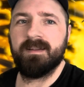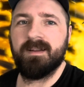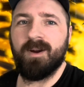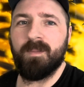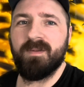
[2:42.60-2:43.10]

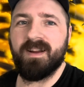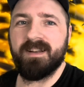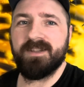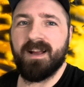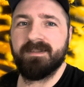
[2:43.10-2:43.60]
Hope you've had a
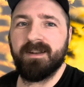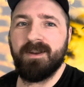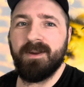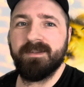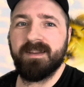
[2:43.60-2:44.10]
chance to
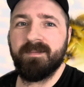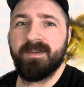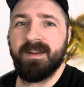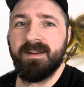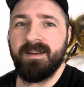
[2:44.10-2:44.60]
learn
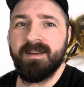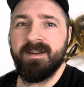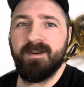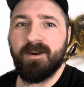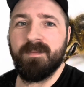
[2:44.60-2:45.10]
something,
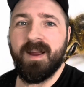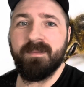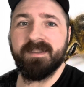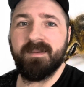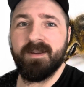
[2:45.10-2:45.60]
or
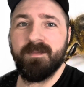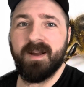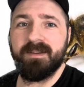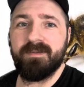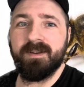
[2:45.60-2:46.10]
remember something you
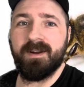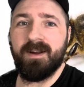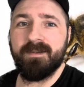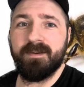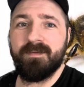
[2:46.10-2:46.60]
might have
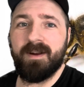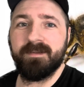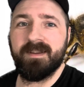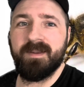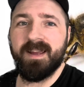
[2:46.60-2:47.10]
forgot or
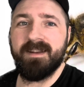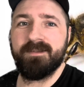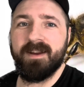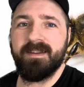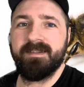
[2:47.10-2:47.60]
found something
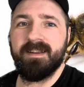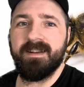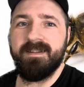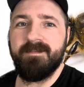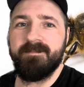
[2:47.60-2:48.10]

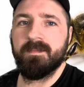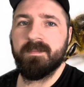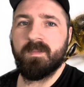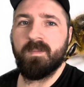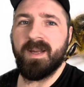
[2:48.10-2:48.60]
interesting.
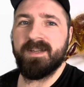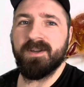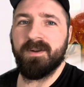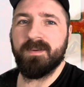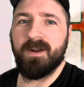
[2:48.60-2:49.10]
Make
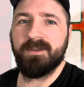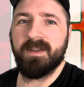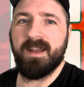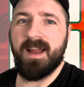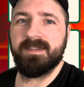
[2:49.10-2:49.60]
sure to watch
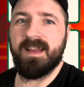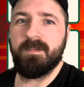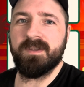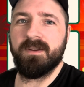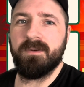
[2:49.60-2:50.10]
the next
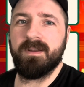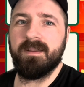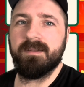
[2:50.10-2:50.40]
episode in the